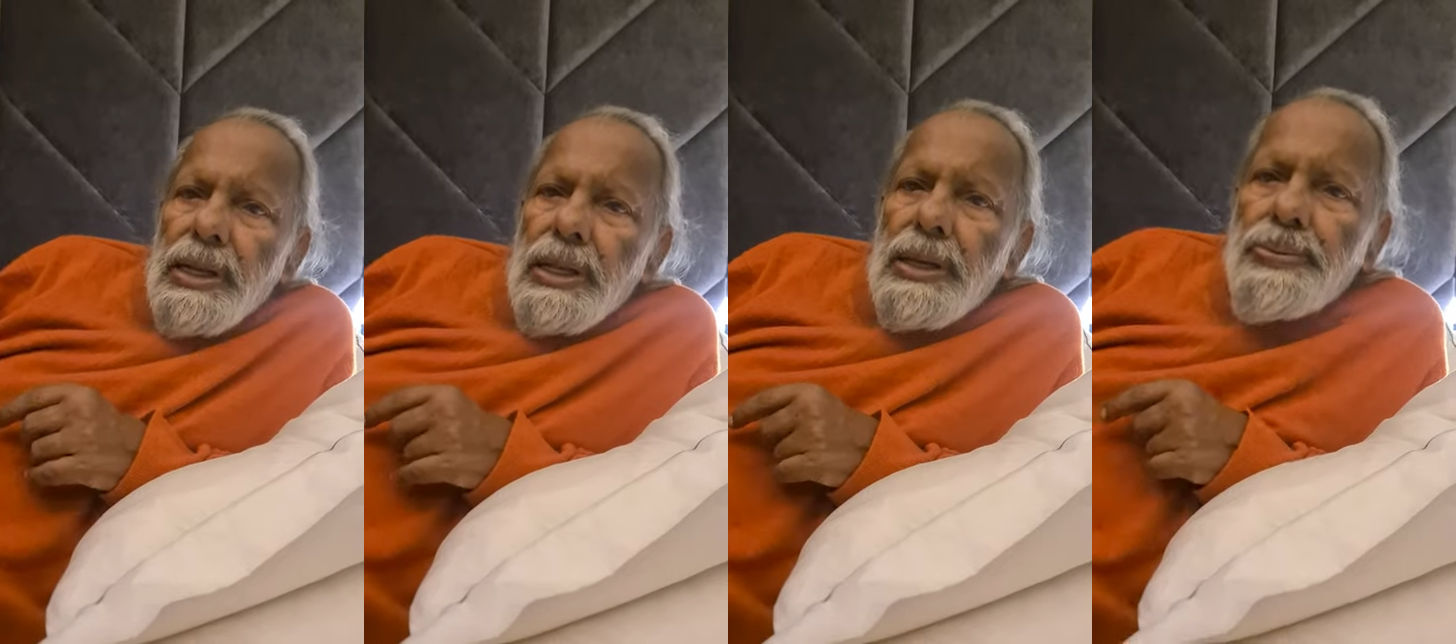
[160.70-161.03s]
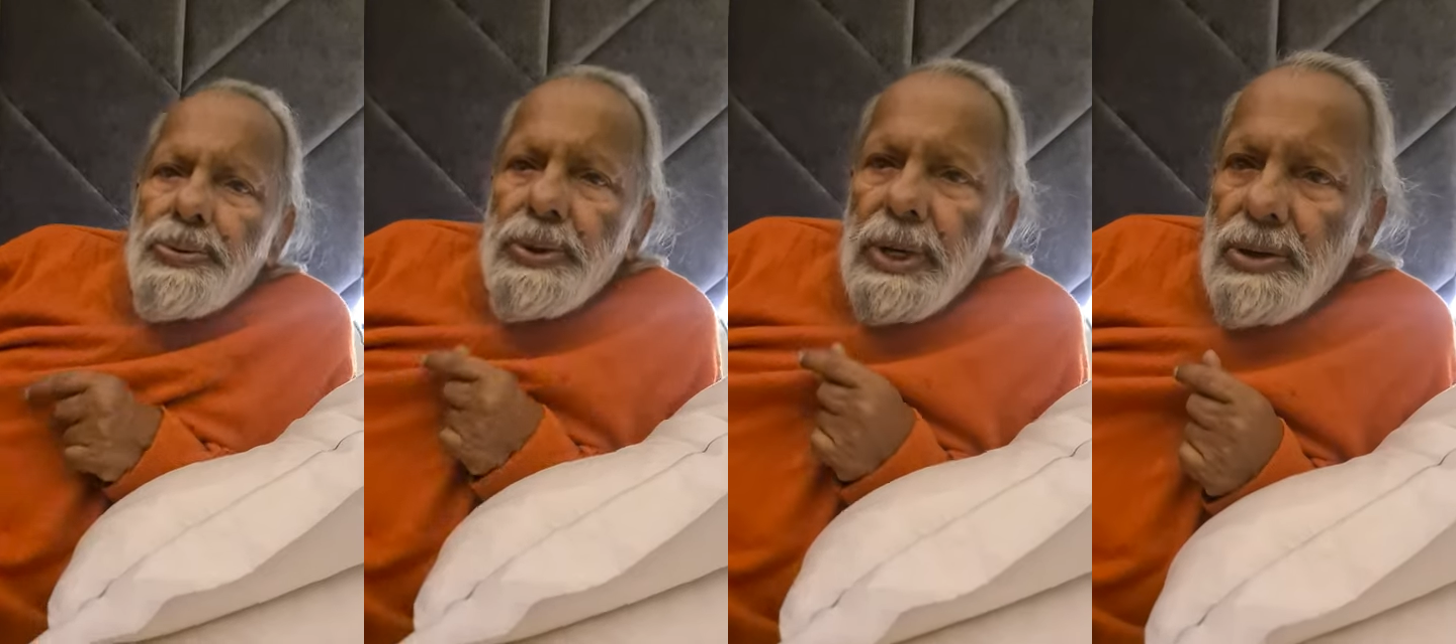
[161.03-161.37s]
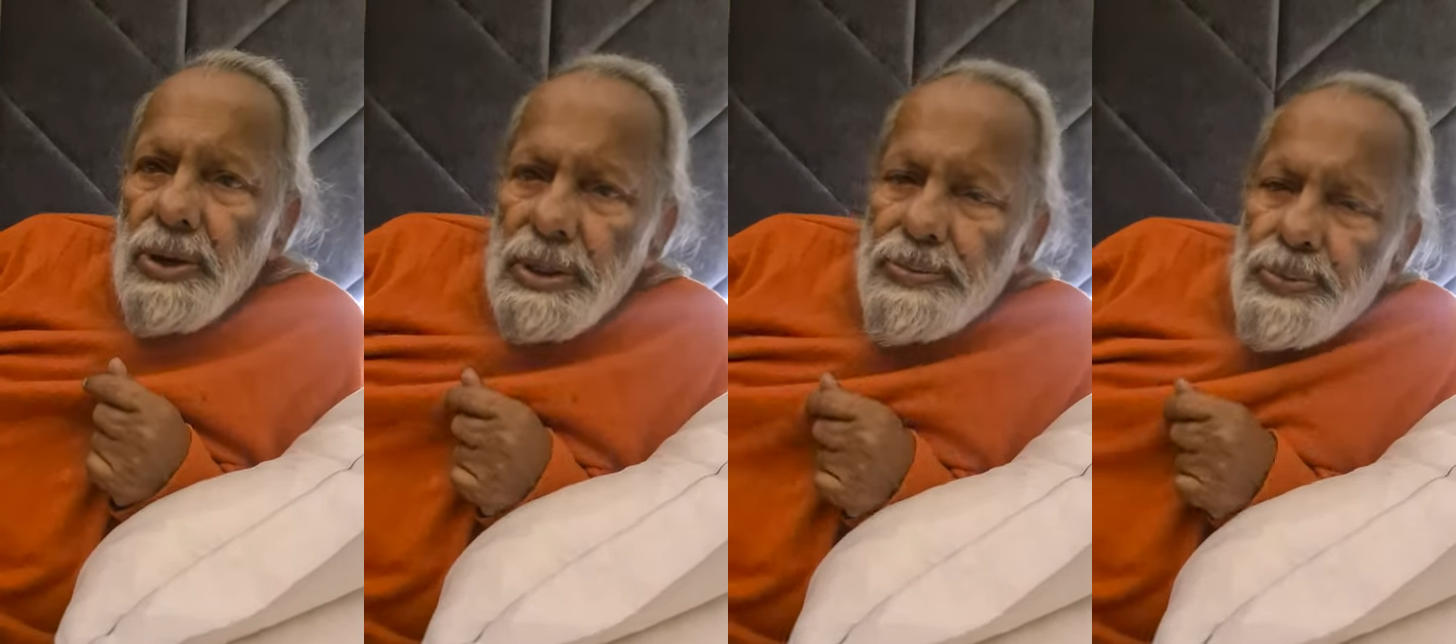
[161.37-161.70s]
If you are
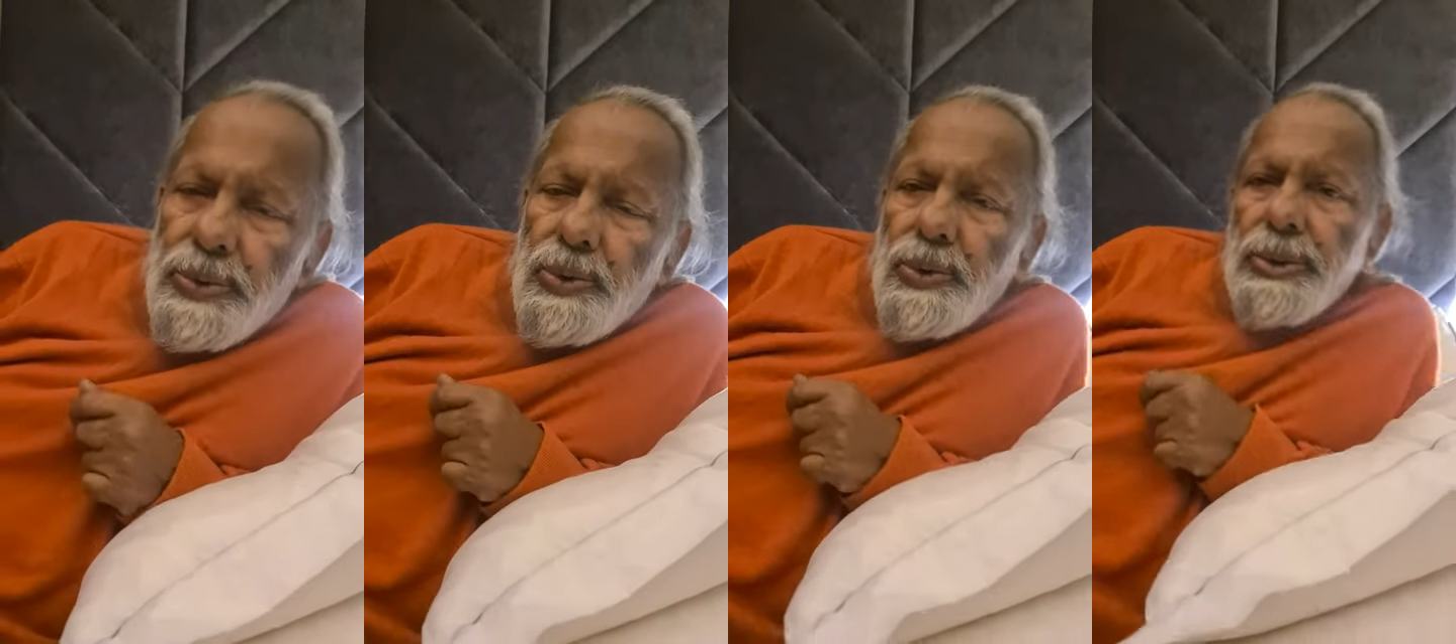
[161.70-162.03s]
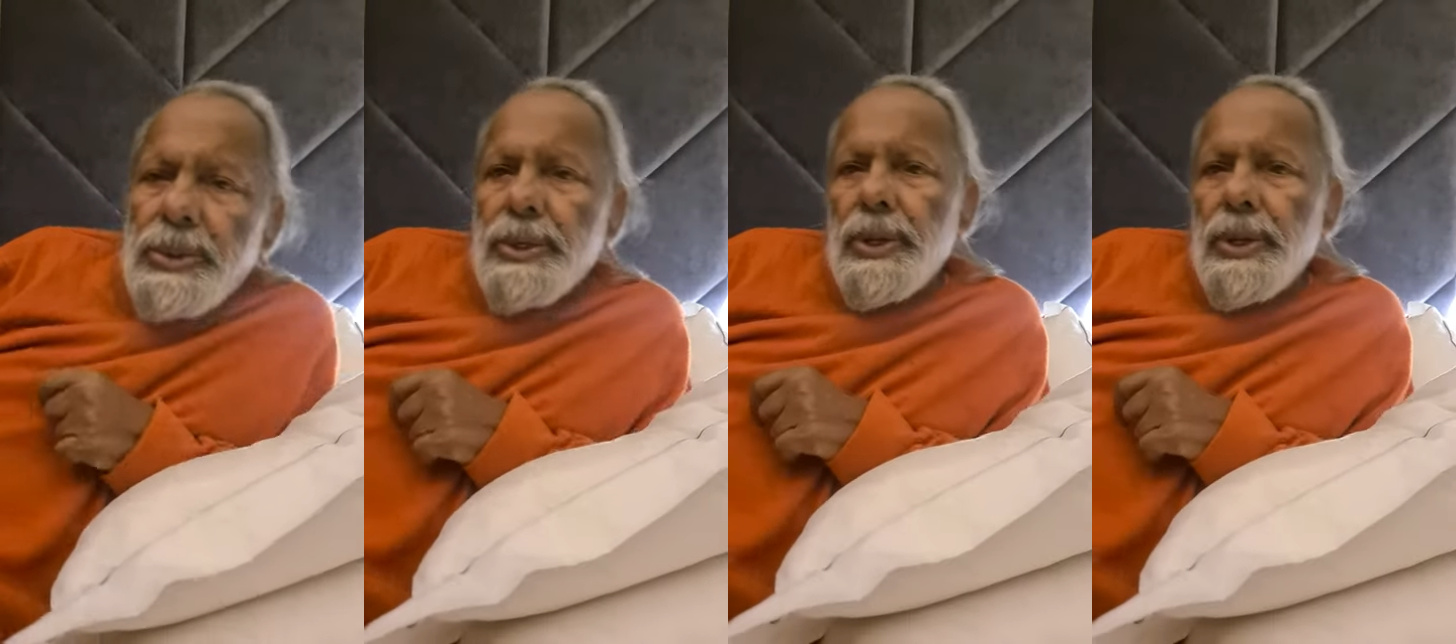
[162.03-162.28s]
not pure,